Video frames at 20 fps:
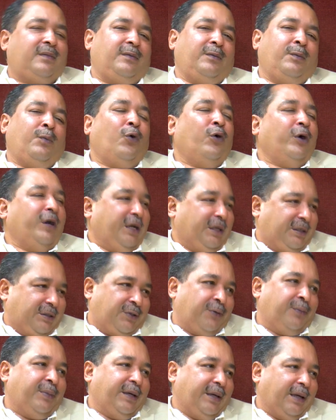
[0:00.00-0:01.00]
more needs
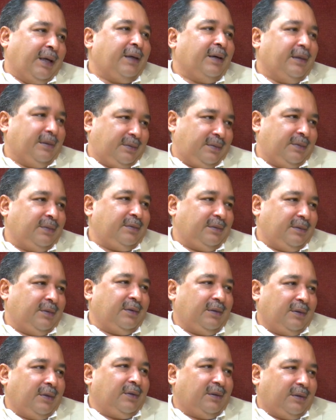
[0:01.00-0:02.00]
to be done.
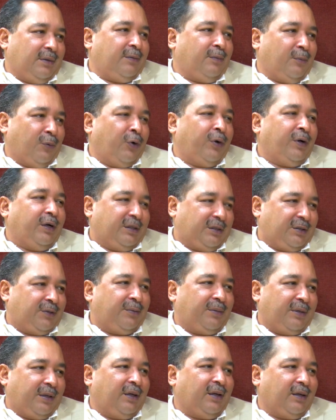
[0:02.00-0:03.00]
More needs to
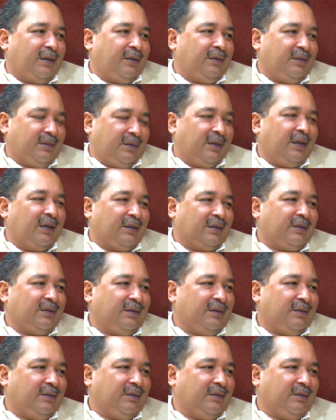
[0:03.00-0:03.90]
be done. Yes.